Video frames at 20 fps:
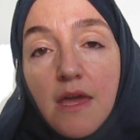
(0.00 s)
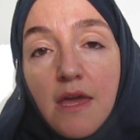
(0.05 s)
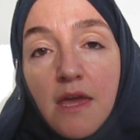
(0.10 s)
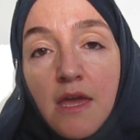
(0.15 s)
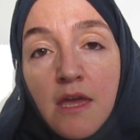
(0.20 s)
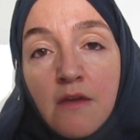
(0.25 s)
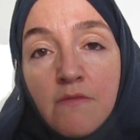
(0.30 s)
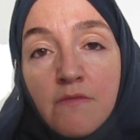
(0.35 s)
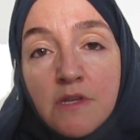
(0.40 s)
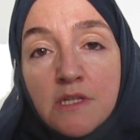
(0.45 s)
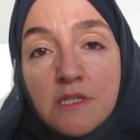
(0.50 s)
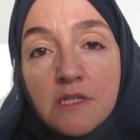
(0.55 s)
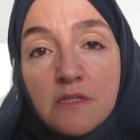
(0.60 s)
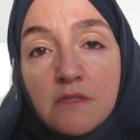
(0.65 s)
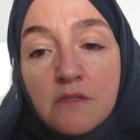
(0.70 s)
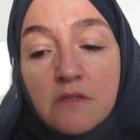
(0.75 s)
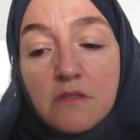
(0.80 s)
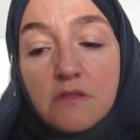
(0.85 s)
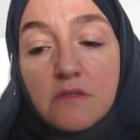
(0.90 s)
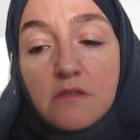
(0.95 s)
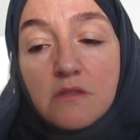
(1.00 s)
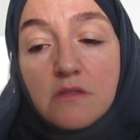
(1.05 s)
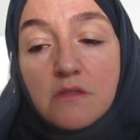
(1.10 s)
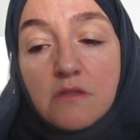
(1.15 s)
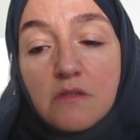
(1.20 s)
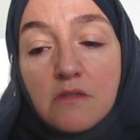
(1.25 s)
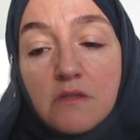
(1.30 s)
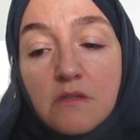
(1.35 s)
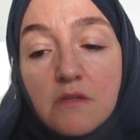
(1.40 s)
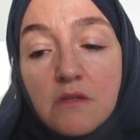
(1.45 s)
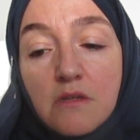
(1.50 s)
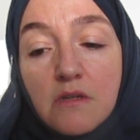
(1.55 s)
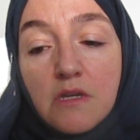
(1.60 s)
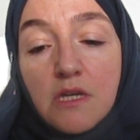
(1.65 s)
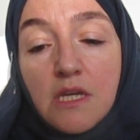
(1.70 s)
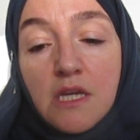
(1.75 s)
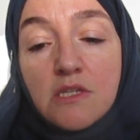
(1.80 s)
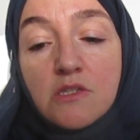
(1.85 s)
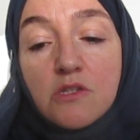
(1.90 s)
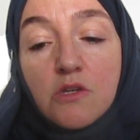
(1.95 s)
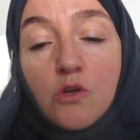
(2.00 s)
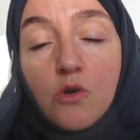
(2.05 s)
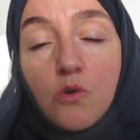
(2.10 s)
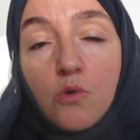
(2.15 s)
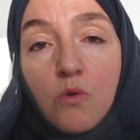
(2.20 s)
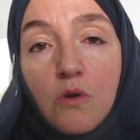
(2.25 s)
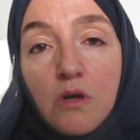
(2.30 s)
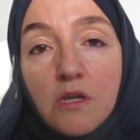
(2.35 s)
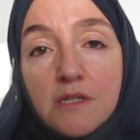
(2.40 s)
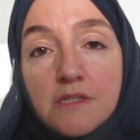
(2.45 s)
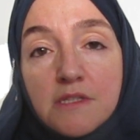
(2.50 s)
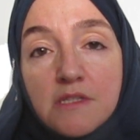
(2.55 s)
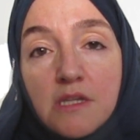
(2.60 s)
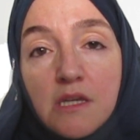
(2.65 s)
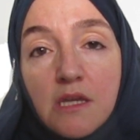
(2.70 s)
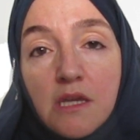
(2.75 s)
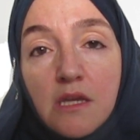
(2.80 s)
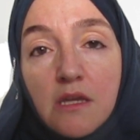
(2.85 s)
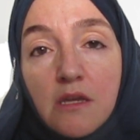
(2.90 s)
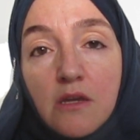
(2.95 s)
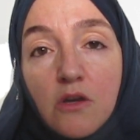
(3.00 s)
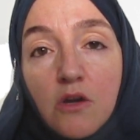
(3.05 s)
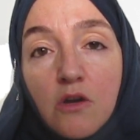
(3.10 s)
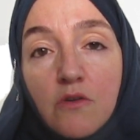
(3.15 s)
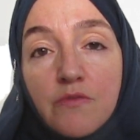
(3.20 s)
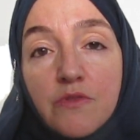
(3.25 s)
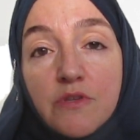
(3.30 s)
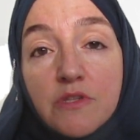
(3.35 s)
Evidence is a quality of the